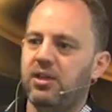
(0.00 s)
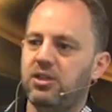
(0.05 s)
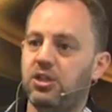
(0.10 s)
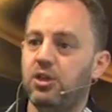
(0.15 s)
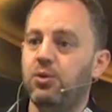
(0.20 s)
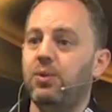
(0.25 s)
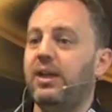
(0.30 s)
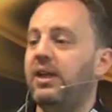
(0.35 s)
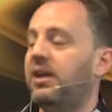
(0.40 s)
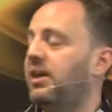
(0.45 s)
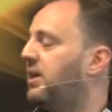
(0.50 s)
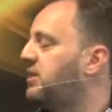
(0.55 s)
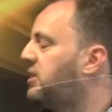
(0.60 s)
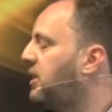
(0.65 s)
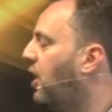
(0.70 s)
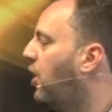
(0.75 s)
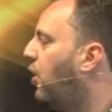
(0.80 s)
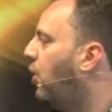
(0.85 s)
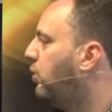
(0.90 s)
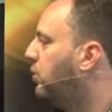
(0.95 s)
doing as
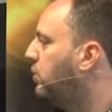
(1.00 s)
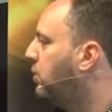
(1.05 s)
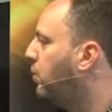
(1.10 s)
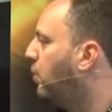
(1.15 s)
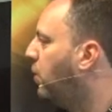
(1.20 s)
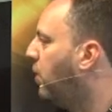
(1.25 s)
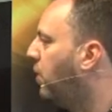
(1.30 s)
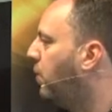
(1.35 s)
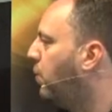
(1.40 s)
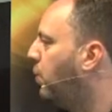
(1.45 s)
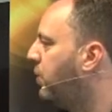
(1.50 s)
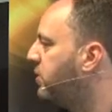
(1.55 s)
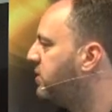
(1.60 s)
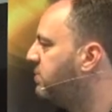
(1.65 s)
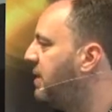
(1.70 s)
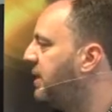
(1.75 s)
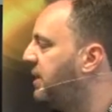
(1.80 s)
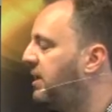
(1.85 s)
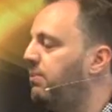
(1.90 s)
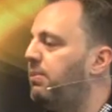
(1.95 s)
a whole, what's
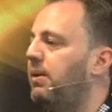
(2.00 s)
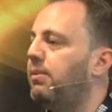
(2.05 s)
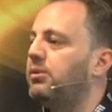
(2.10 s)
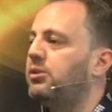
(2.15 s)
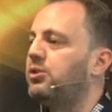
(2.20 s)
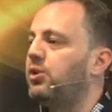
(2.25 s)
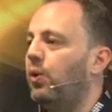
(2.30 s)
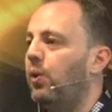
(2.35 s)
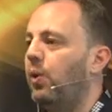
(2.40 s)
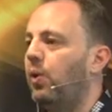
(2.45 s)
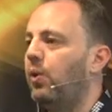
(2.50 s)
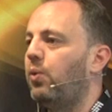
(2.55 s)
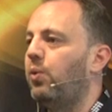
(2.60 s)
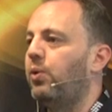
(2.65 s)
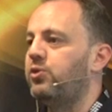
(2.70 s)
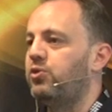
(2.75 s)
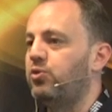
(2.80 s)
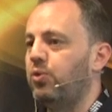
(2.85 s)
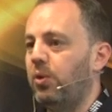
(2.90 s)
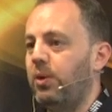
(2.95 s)
making people talk,
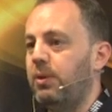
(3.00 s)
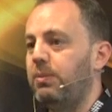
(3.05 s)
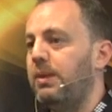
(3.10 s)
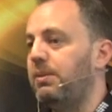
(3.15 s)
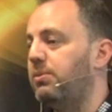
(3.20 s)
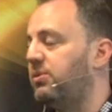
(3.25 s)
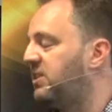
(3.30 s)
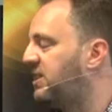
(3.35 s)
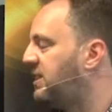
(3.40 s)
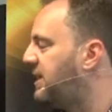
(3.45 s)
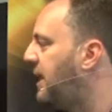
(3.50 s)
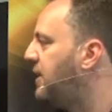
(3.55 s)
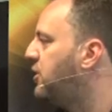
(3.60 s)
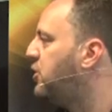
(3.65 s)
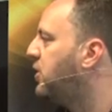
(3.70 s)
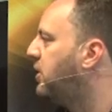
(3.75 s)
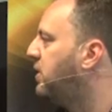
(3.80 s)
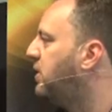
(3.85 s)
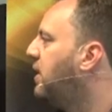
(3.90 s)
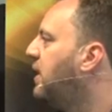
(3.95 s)
what's drawing people's
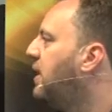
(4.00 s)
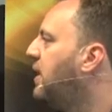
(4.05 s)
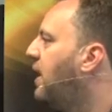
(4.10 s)
attention.